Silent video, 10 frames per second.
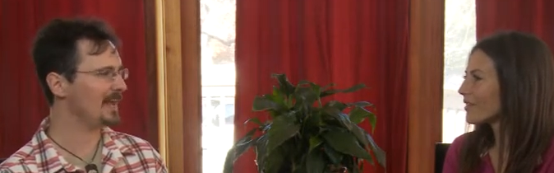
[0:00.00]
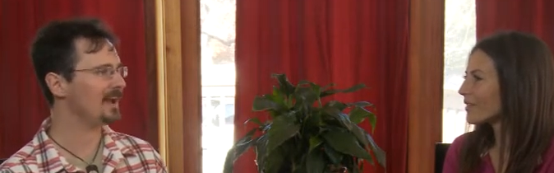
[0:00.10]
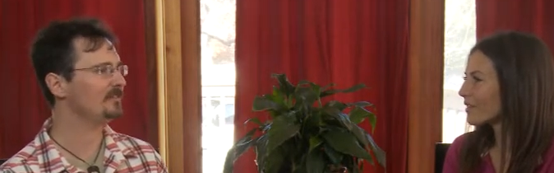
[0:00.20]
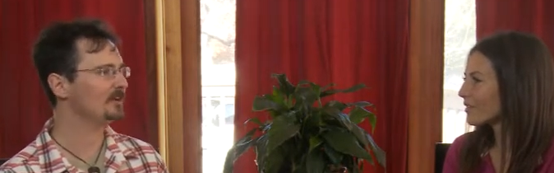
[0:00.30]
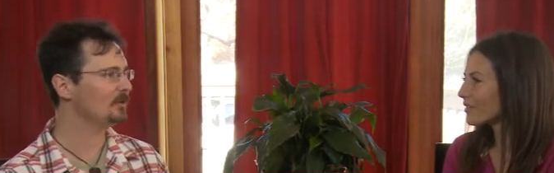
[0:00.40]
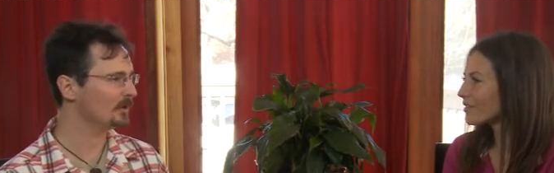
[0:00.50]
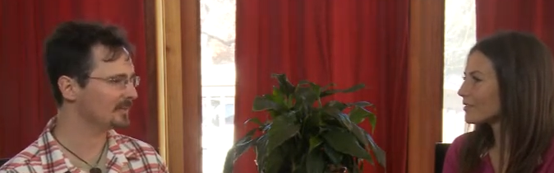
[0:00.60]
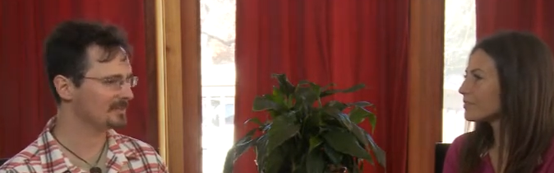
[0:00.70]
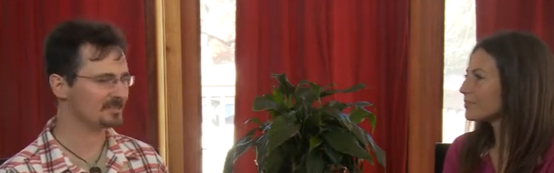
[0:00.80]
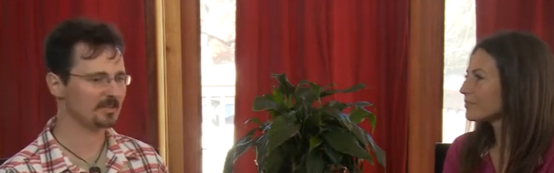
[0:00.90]
Speaker 1: having
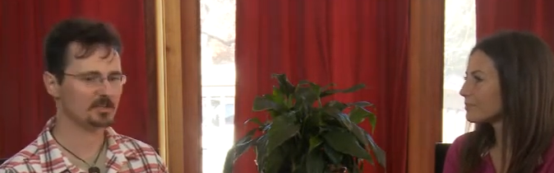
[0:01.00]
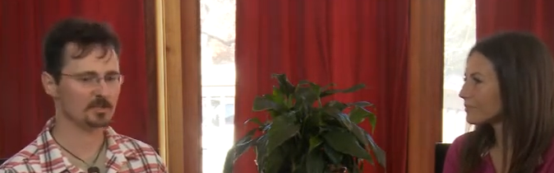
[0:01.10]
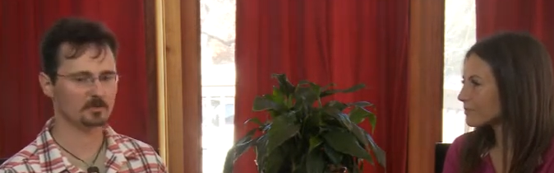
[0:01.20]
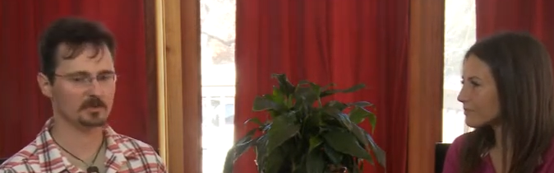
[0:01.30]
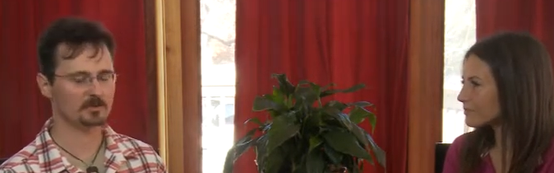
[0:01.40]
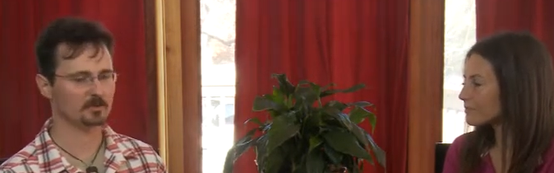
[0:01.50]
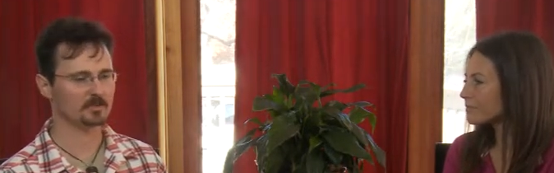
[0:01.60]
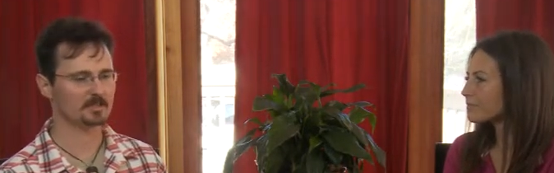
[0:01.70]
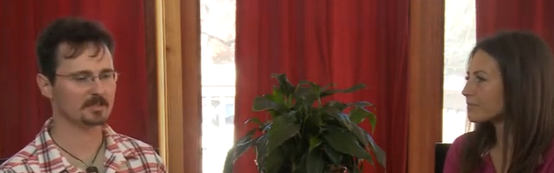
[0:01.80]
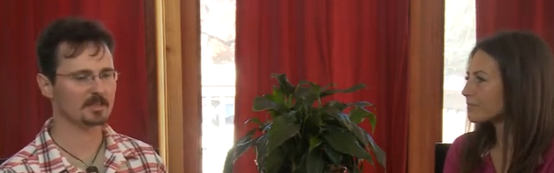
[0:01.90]
organizational
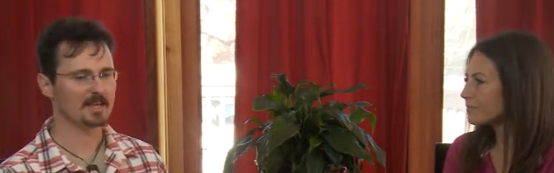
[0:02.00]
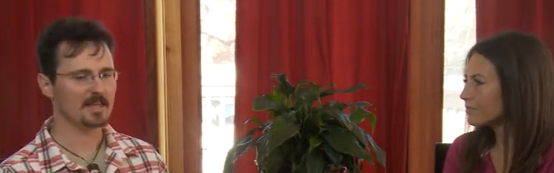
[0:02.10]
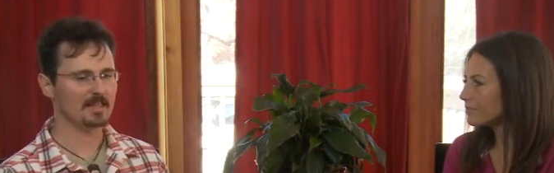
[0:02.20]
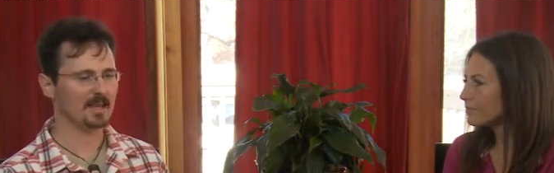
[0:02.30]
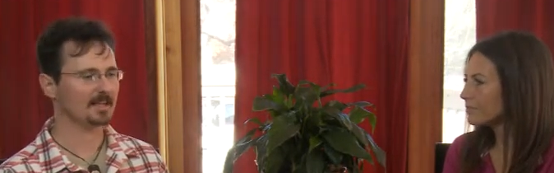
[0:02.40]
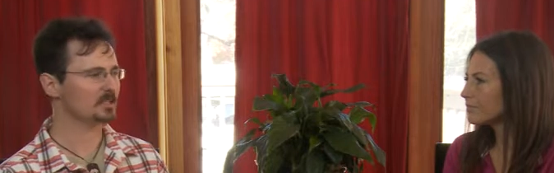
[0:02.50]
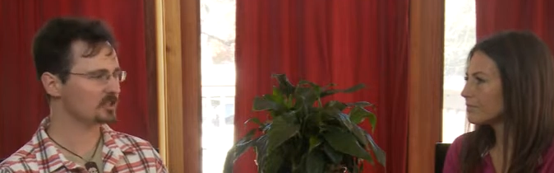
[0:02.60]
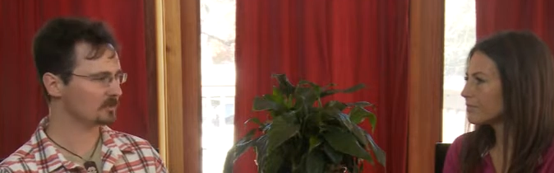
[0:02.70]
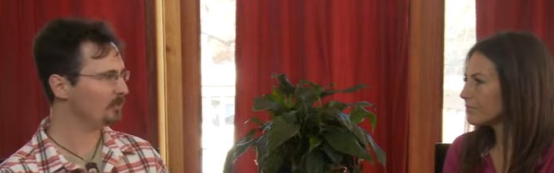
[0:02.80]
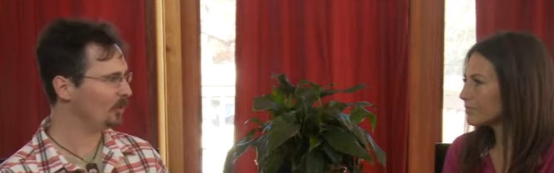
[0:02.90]
resources that can
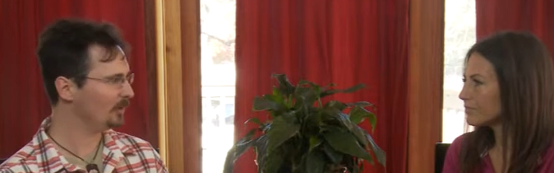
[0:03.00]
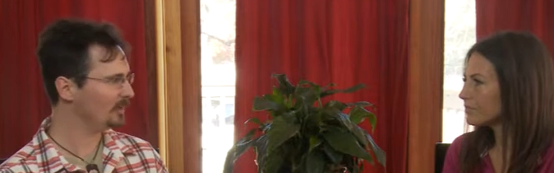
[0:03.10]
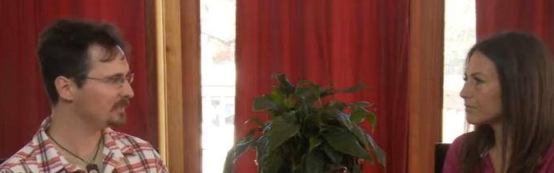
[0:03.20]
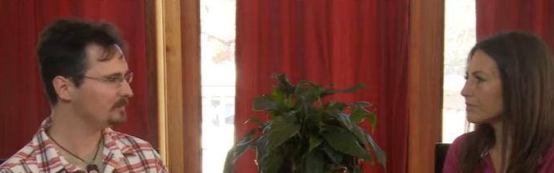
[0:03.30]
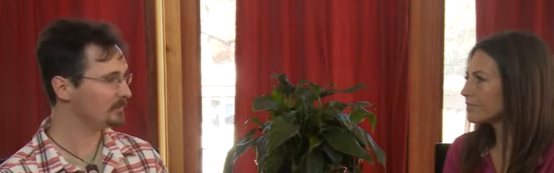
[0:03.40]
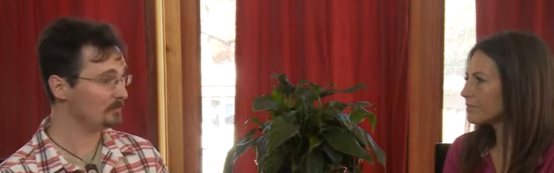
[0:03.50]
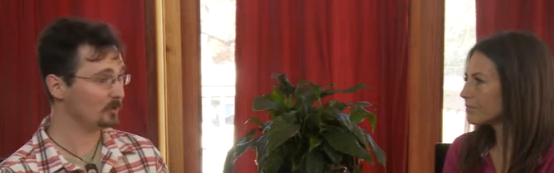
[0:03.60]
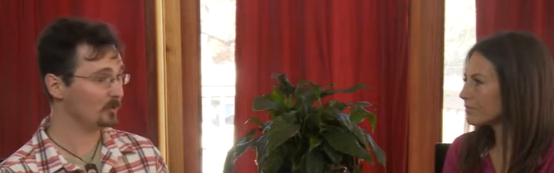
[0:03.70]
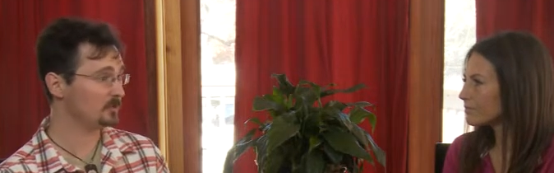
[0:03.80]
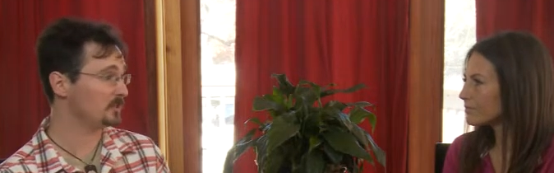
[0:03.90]
support
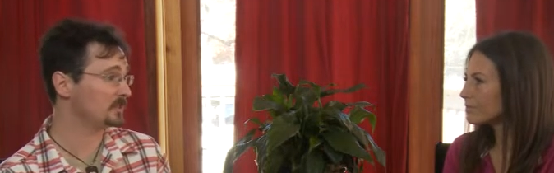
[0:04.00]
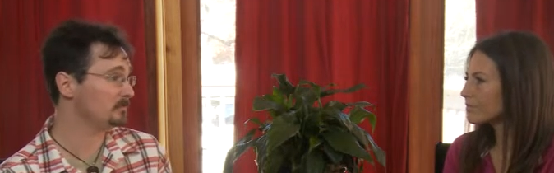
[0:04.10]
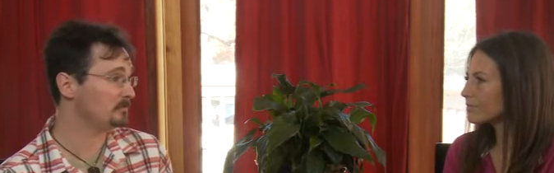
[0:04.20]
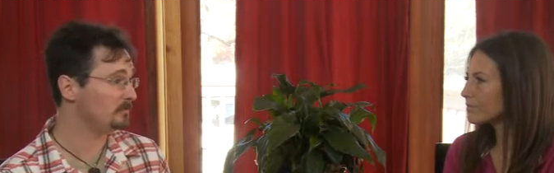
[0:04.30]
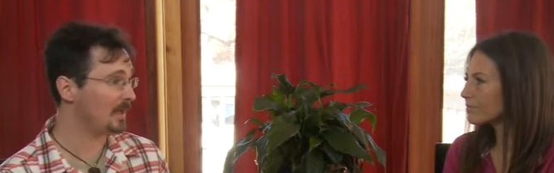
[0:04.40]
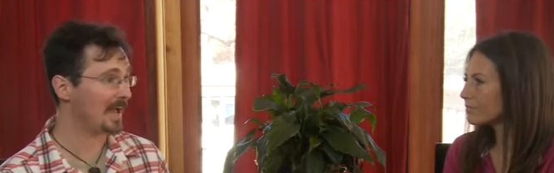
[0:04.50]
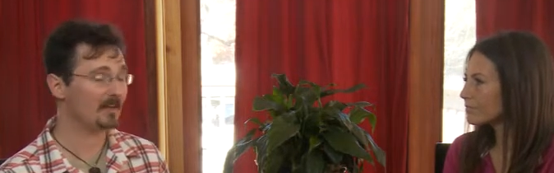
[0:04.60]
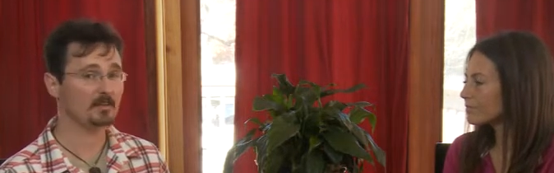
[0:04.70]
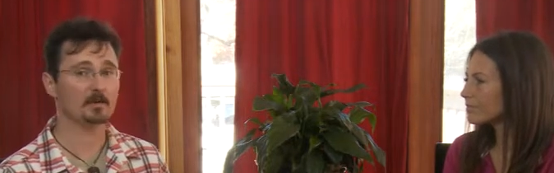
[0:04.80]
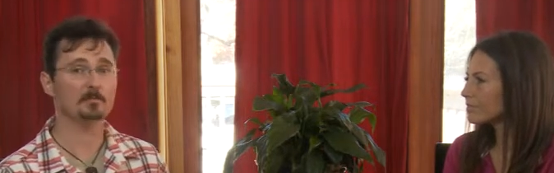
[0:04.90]
people just
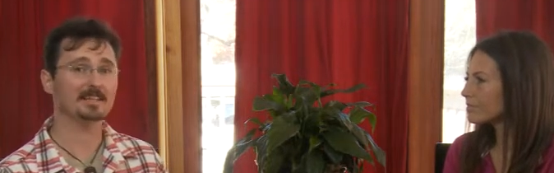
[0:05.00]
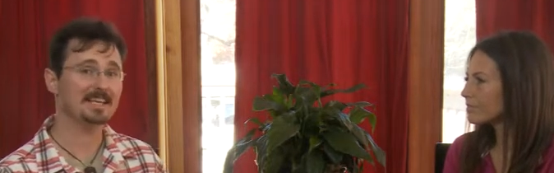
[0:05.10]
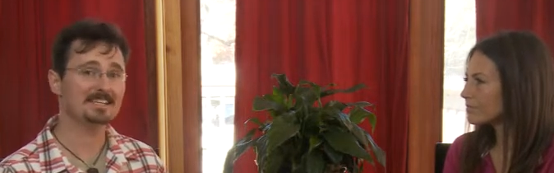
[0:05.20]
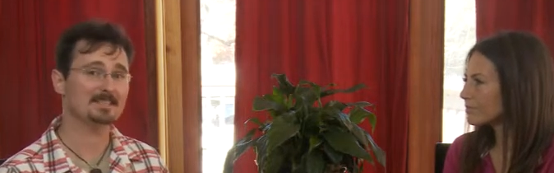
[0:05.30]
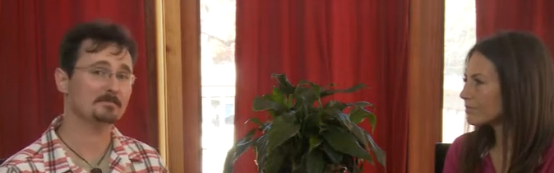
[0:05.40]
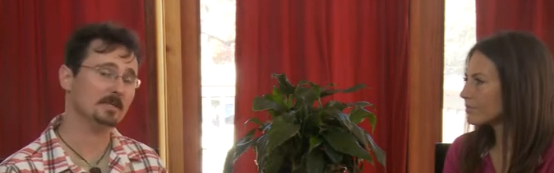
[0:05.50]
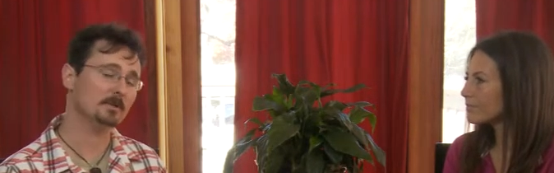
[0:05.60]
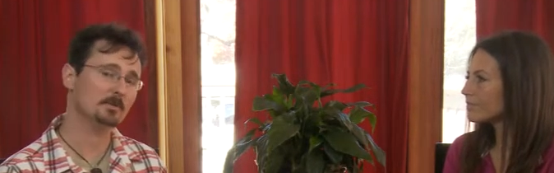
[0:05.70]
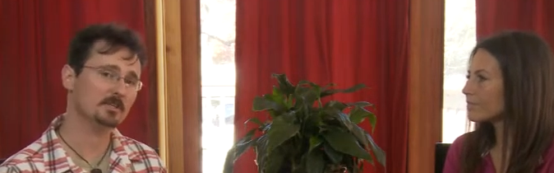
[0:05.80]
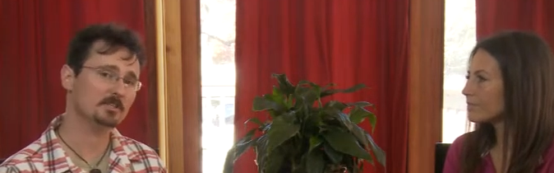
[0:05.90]
having a place to
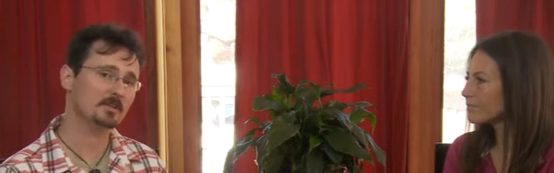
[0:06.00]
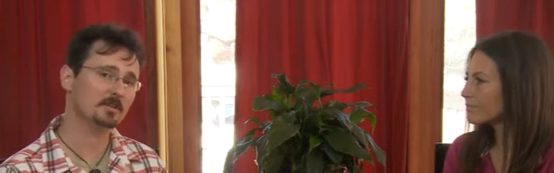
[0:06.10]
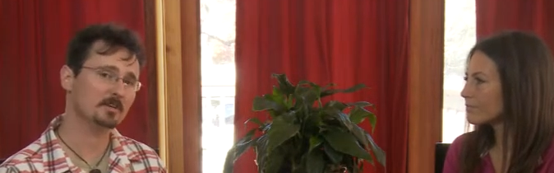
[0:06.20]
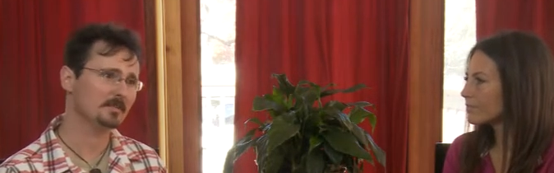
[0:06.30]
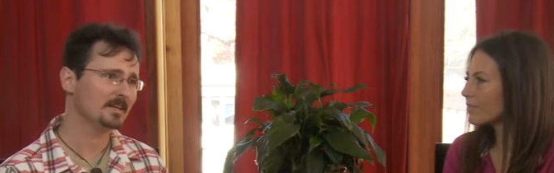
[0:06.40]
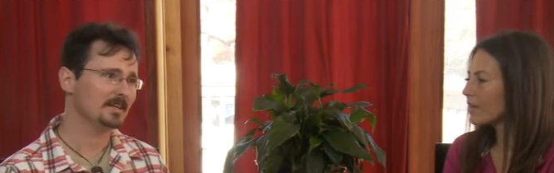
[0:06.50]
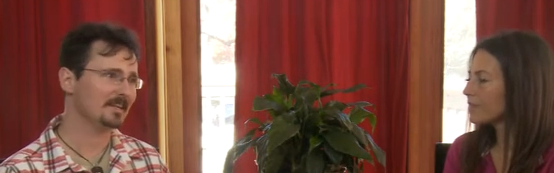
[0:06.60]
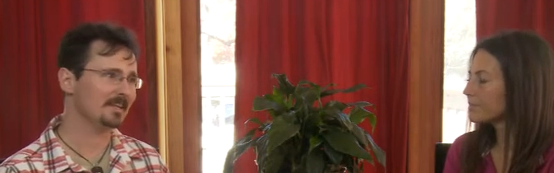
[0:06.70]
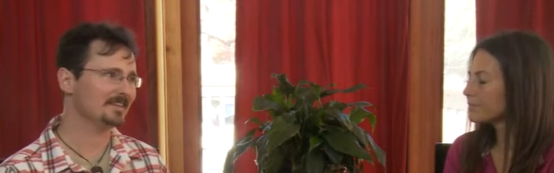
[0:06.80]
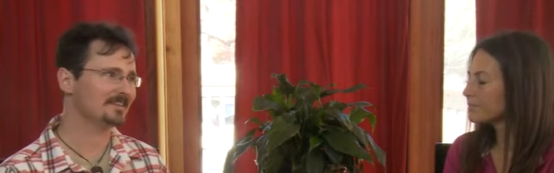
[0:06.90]
be with each other yeah.
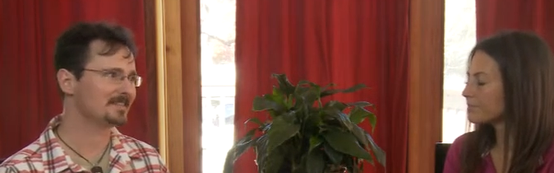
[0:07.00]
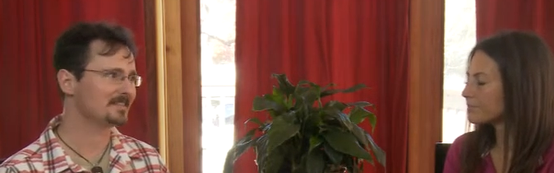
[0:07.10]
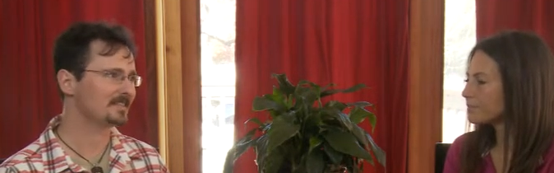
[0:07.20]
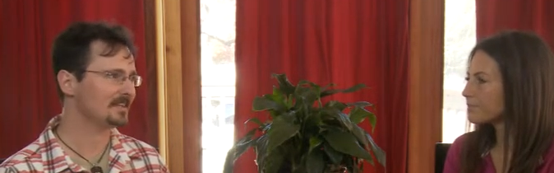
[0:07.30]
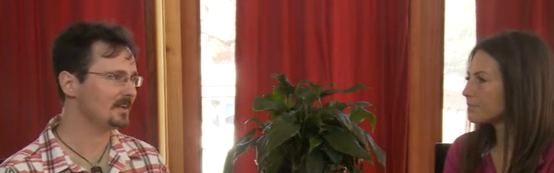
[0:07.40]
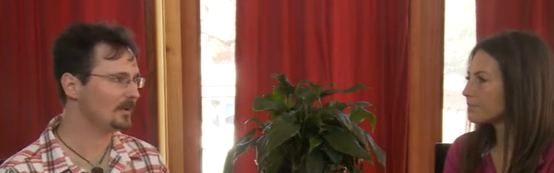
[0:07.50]
is, you